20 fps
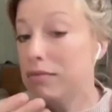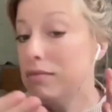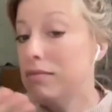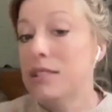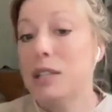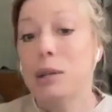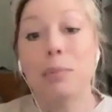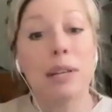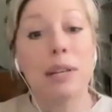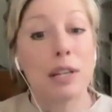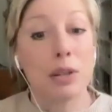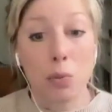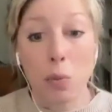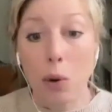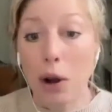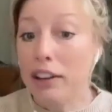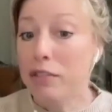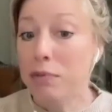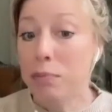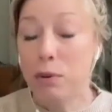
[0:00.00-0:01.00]
to be his
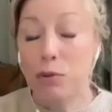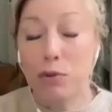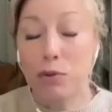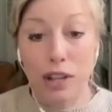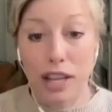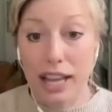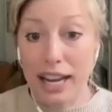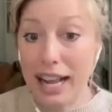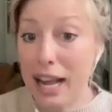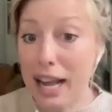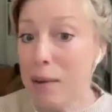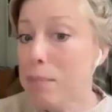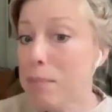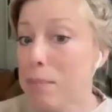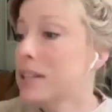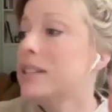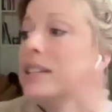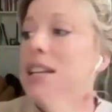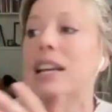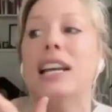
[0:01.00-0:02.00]
wife before that
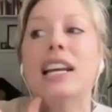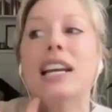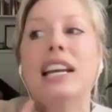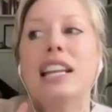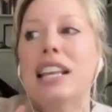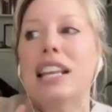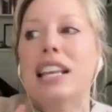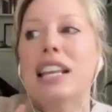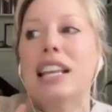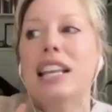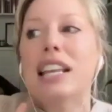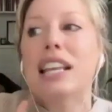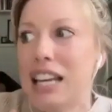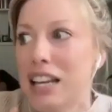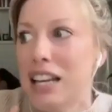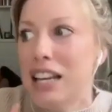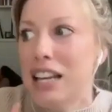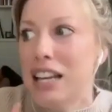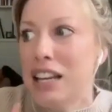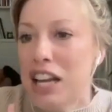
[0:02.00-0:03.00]
happened. Like,
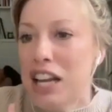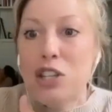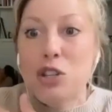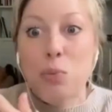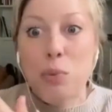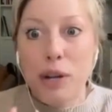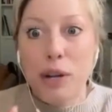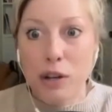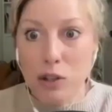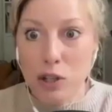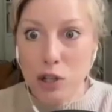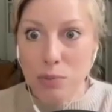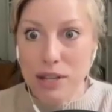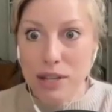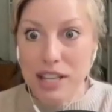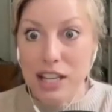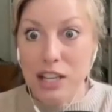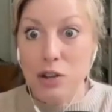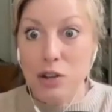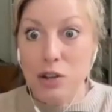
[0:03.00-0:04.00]
it's weird to me
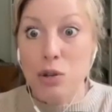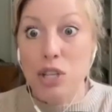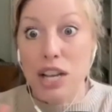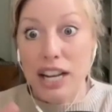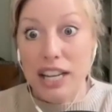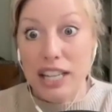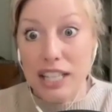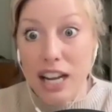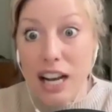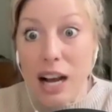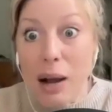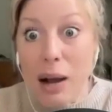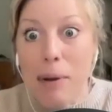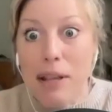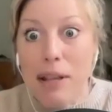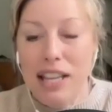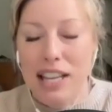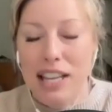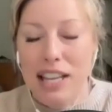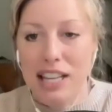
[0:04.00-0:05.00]
that you signed up
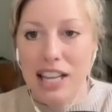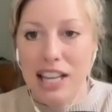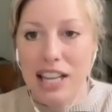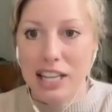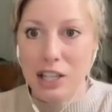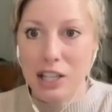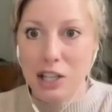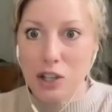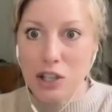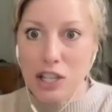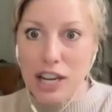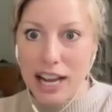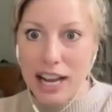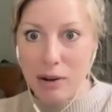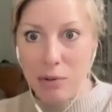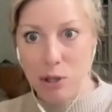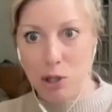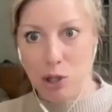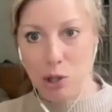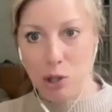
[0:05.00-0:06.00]
and that, like, your dad
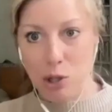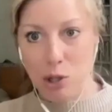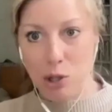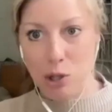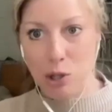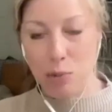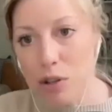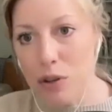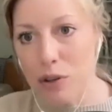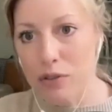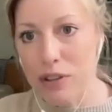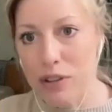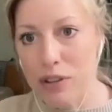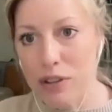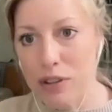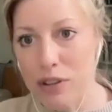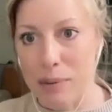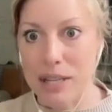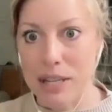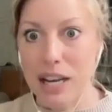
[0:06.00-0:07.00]
was supportive of that
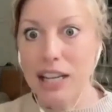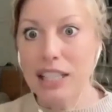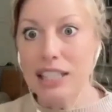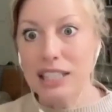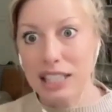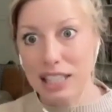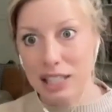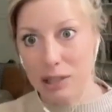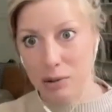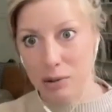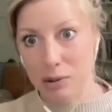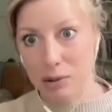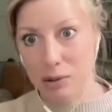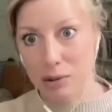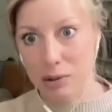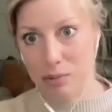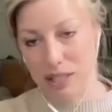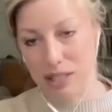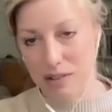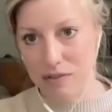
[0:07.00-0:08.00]
because he
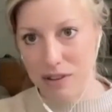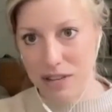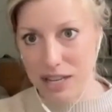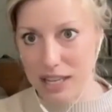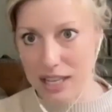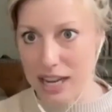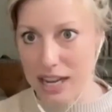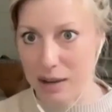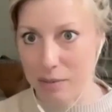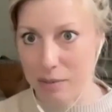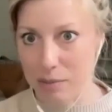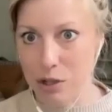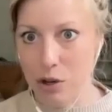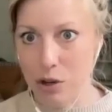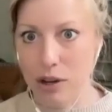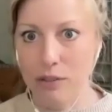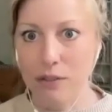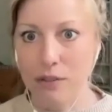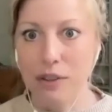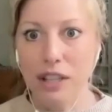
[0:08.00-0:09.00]
was in Vietnam.
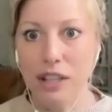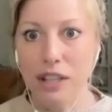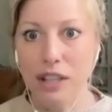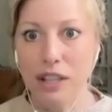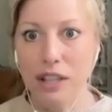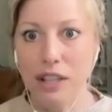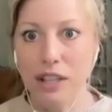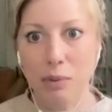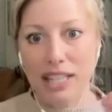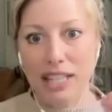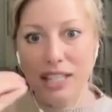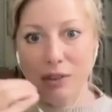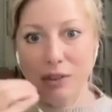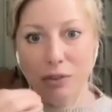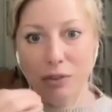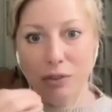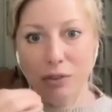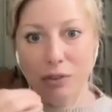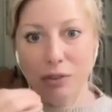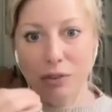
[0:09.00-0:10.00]
I feel like we had a
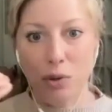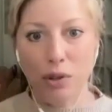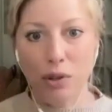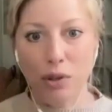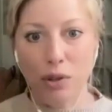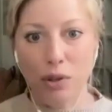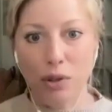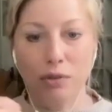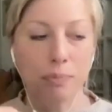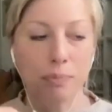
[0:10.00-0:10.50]
different sort of...